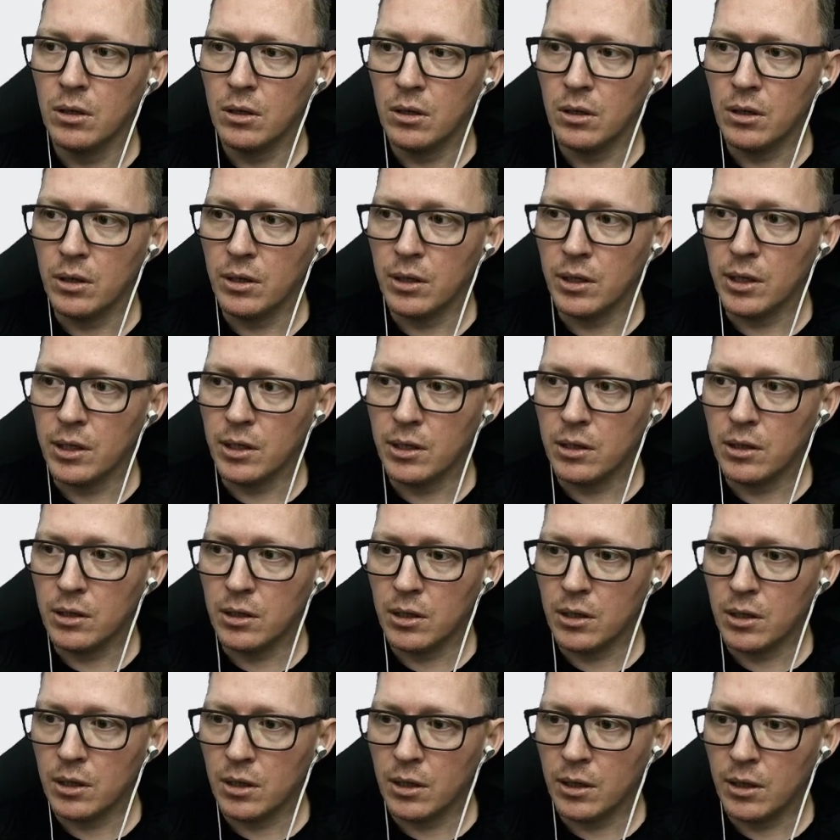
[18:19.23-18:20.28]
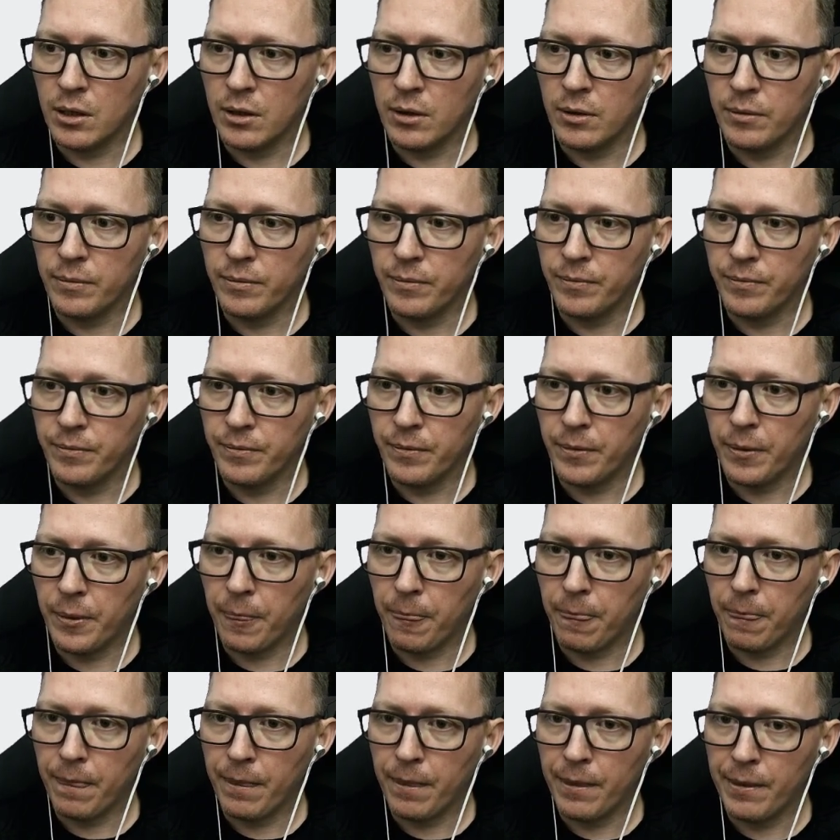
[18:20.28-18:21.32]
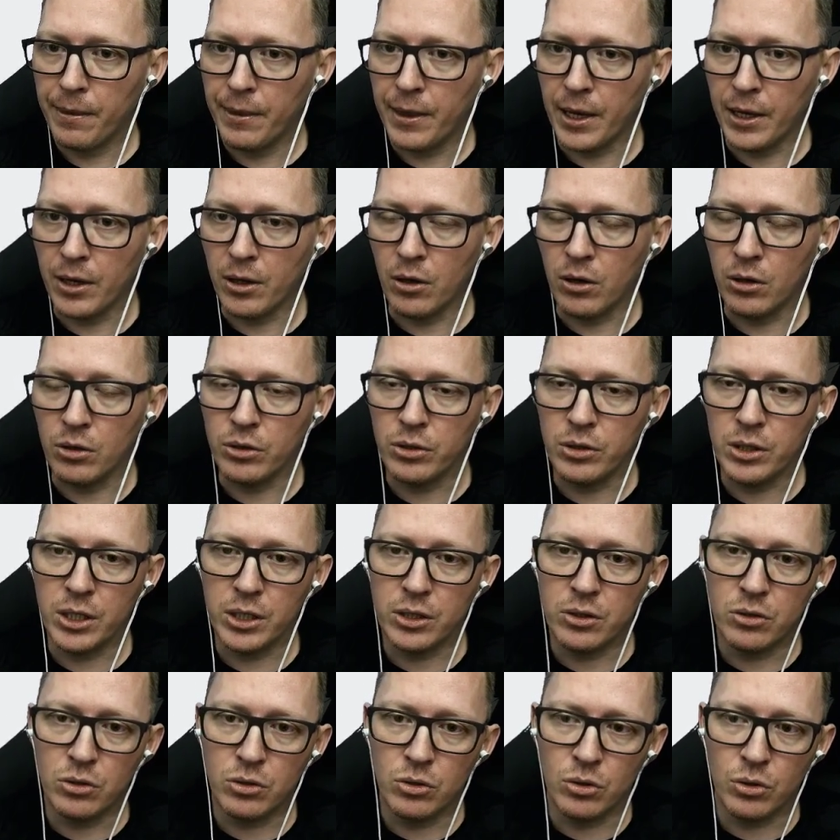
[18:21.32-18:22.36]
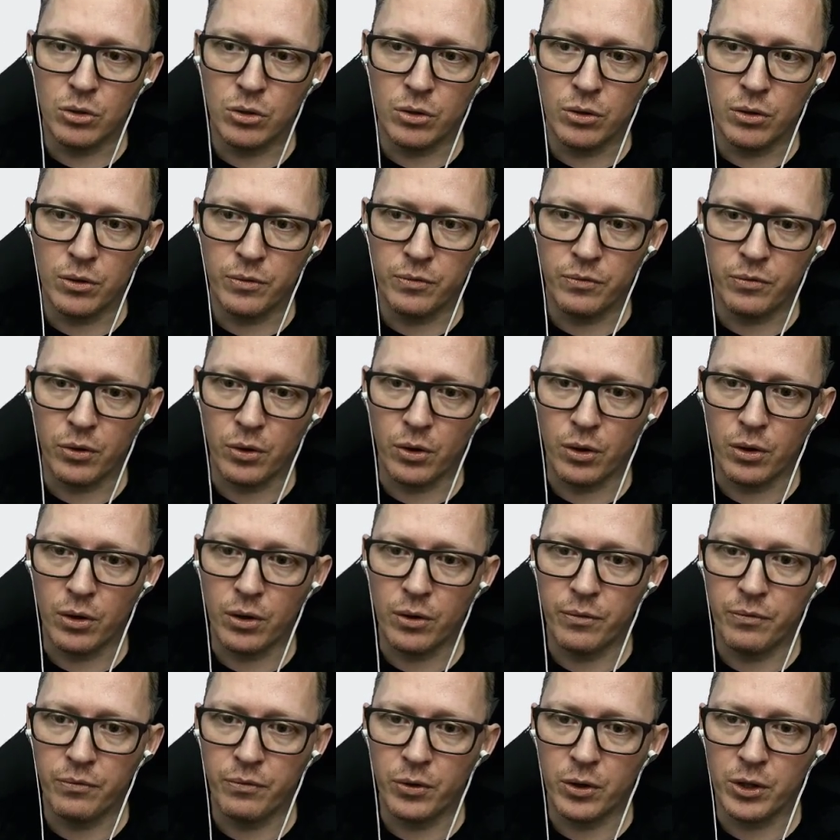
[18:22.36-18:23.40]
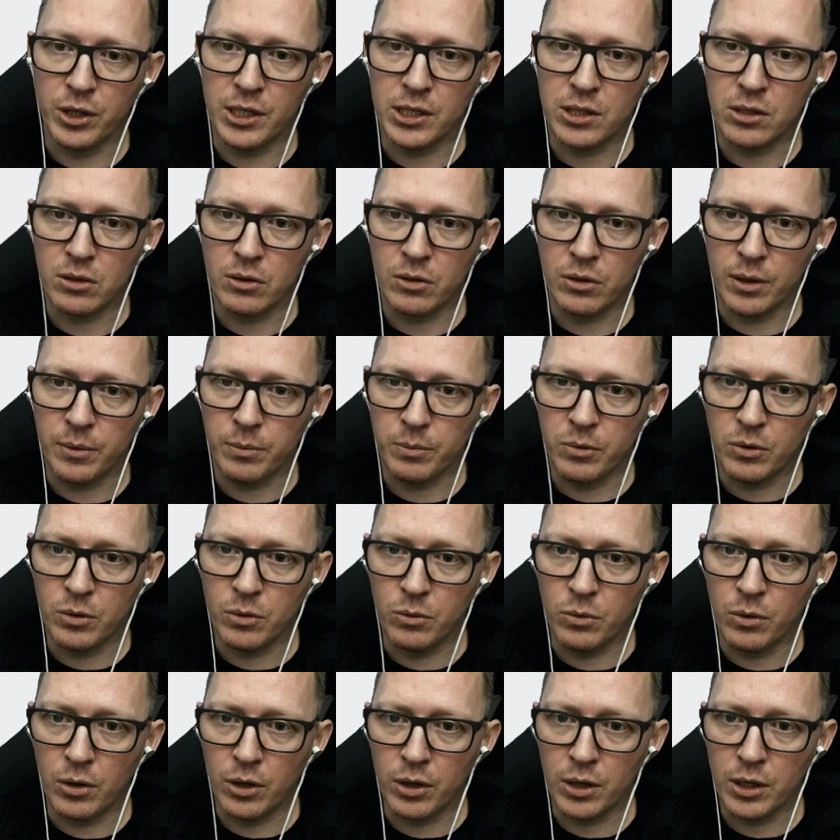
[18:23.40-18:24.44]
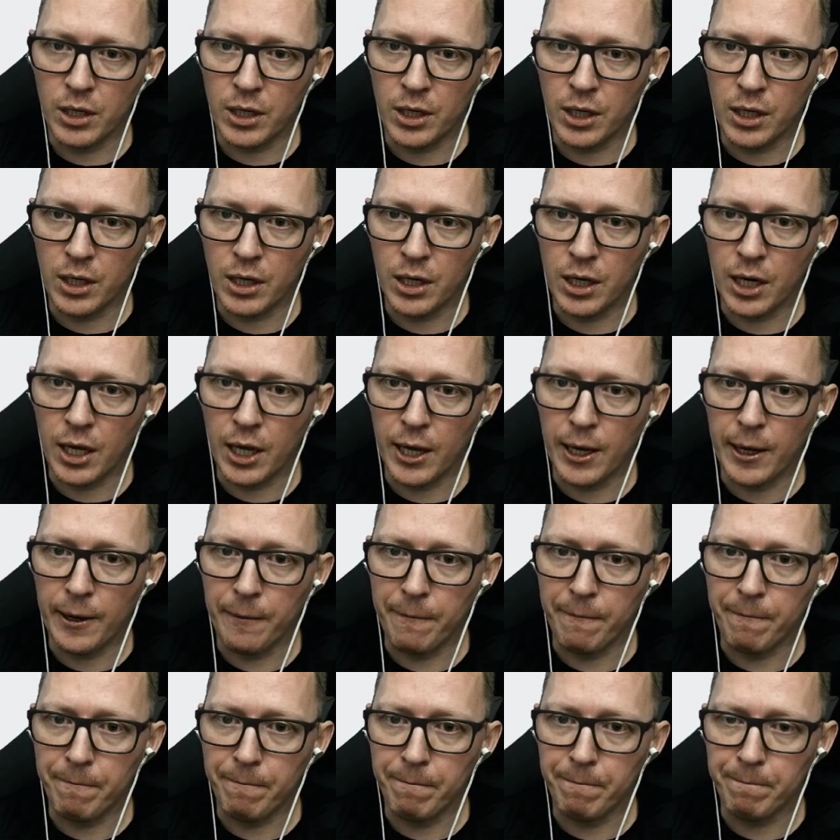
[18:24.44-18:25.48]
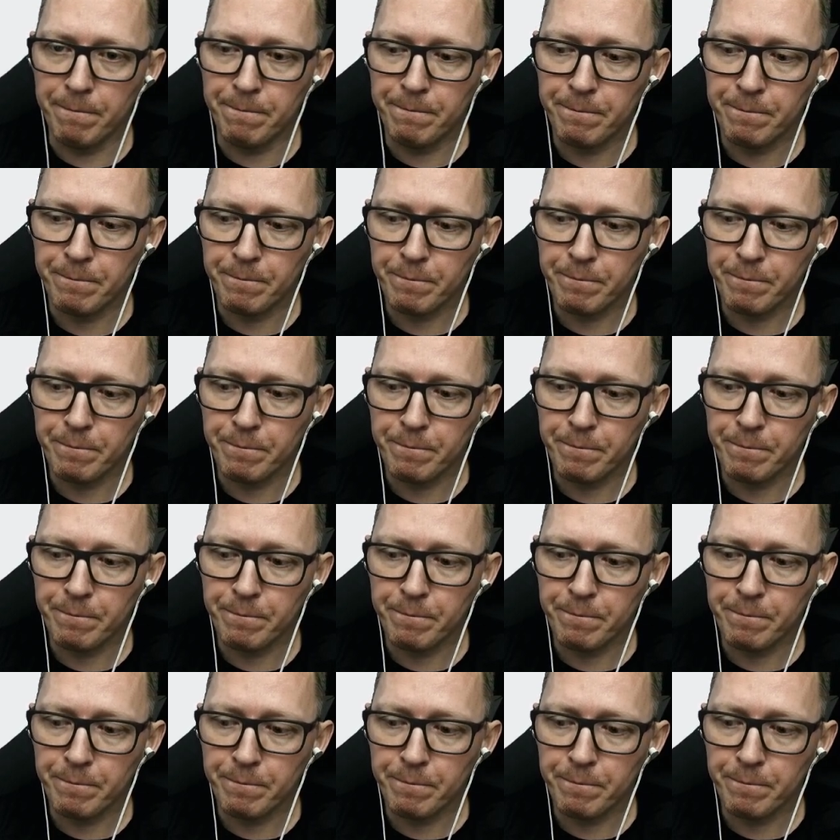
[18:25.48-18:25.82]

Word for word: And um, then all you need to do for, for this script to work in, um,